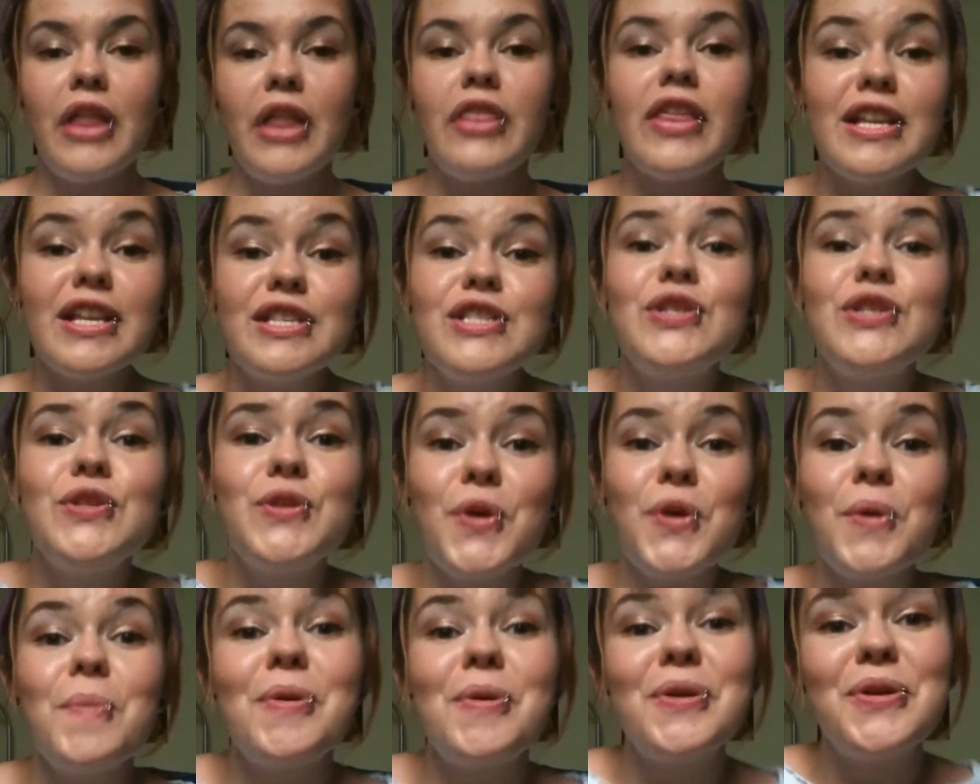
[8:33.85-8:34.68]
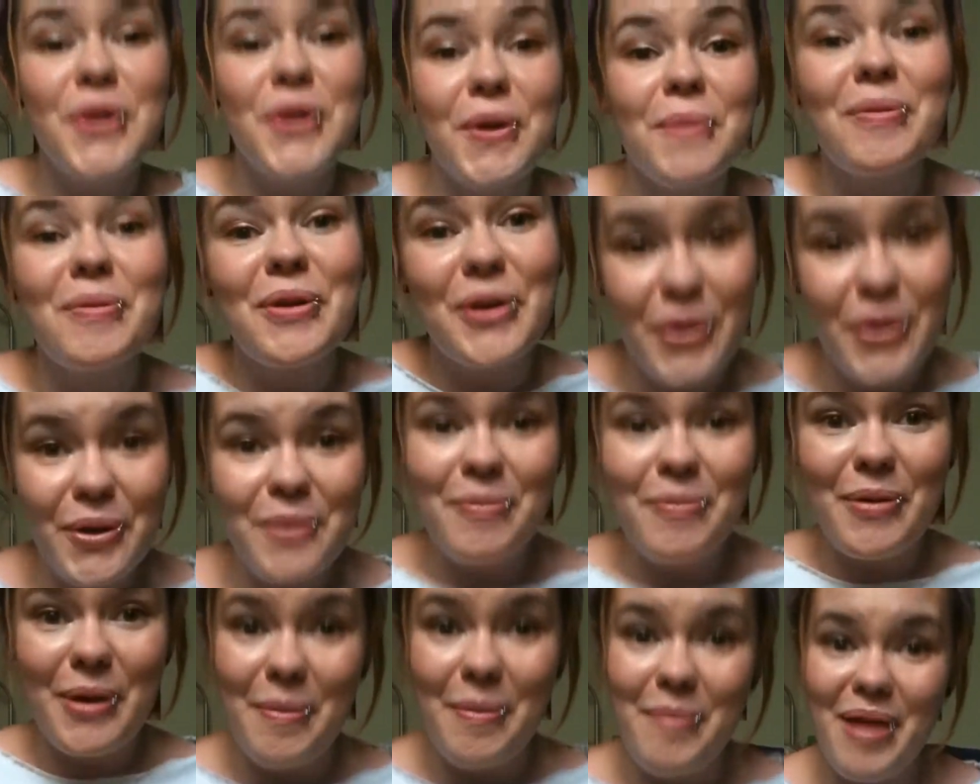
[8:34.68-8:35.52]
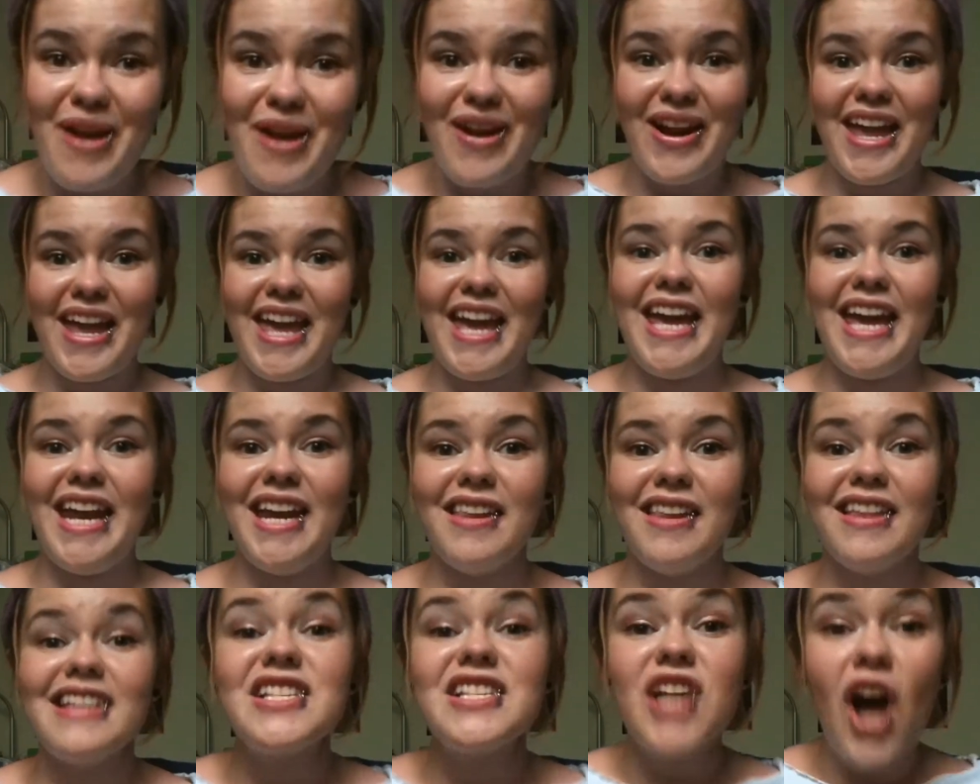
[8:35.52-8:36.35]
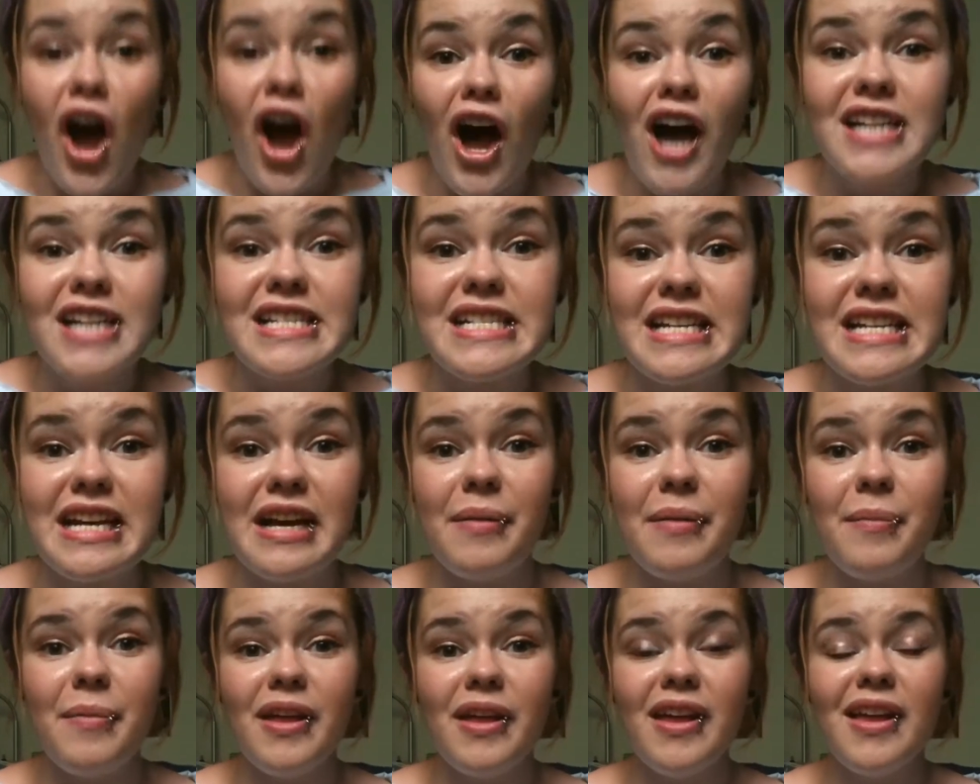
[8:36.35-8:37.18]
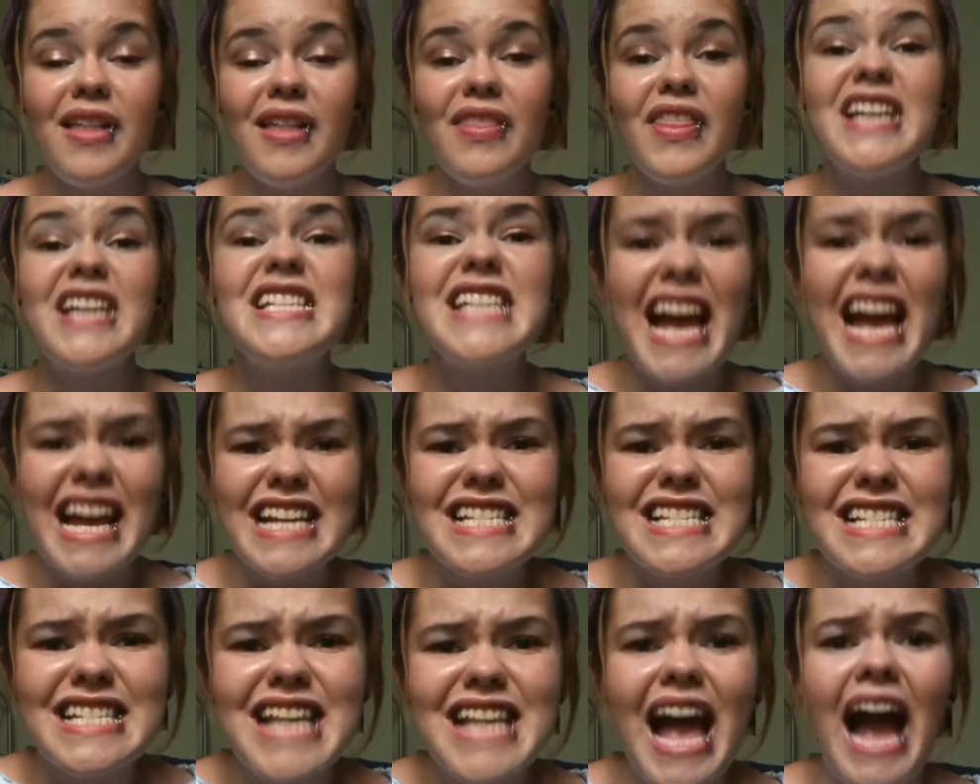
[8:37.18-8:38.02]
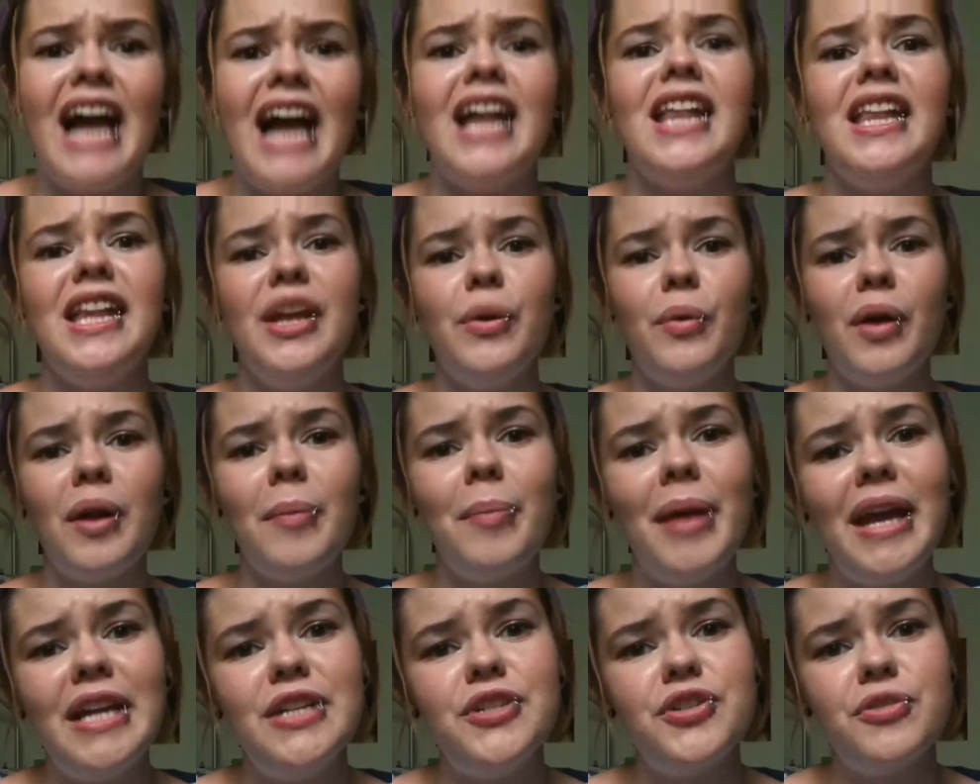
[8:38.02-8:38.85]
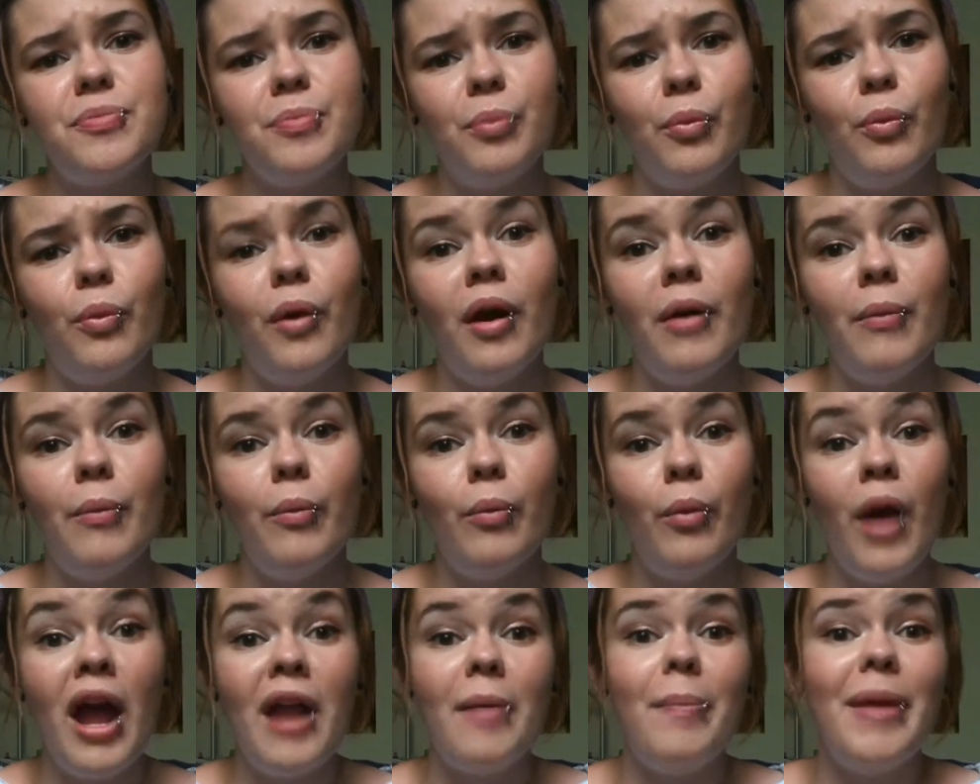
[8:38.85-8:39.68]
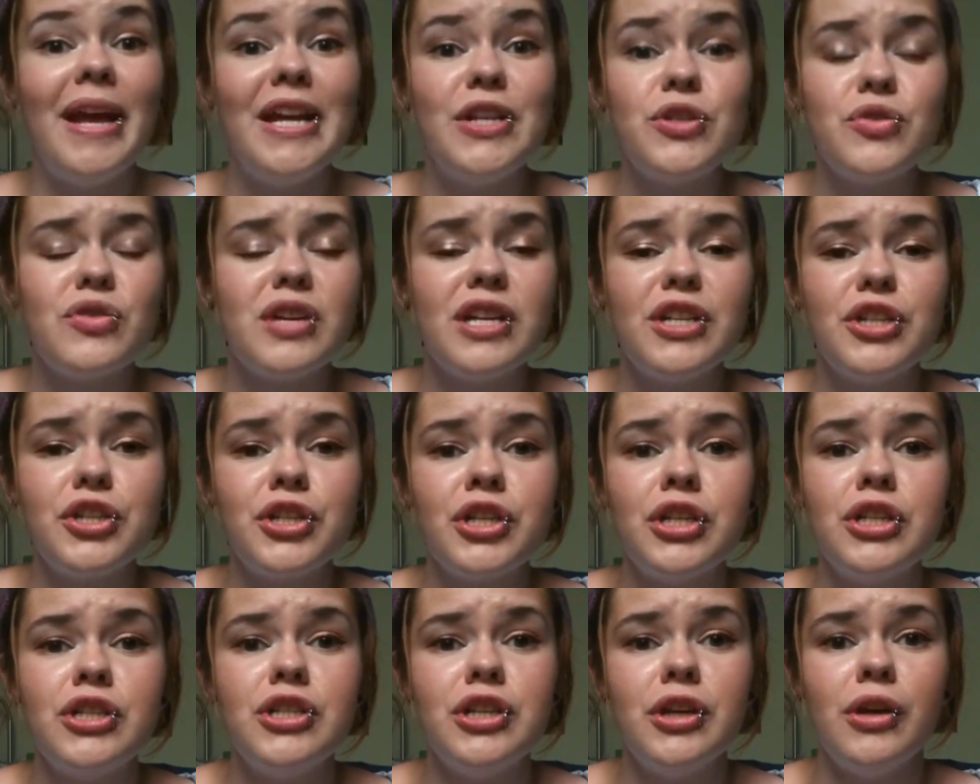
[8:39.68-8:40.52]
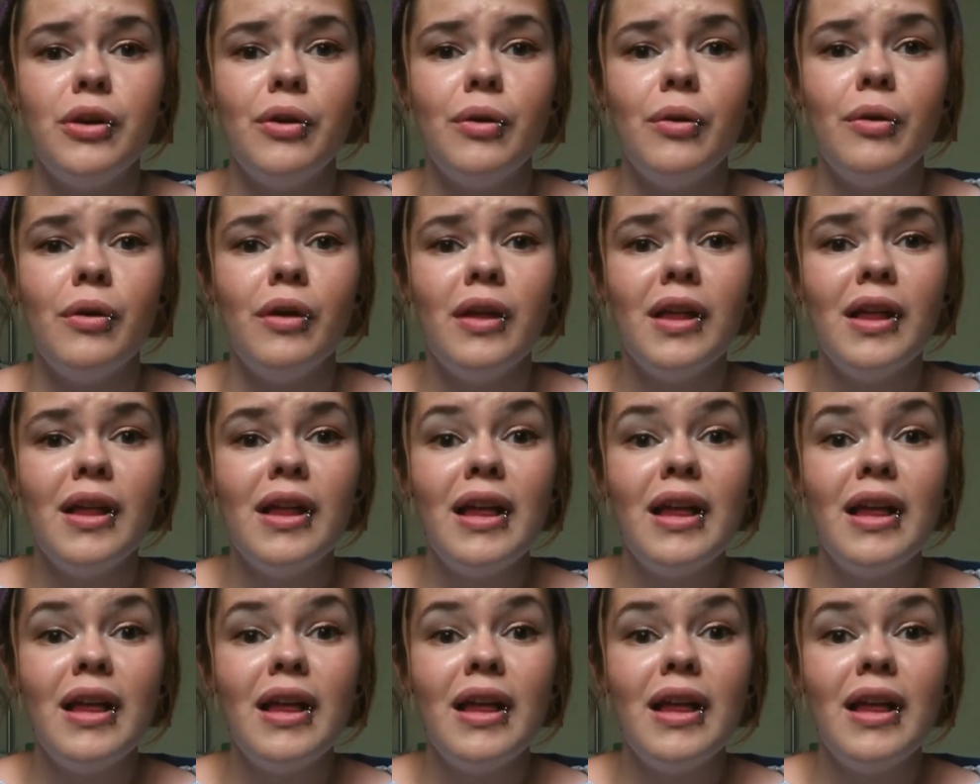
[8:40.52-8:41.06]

That's super duper duper American. That's awesome. That's exactly what a patriot should do.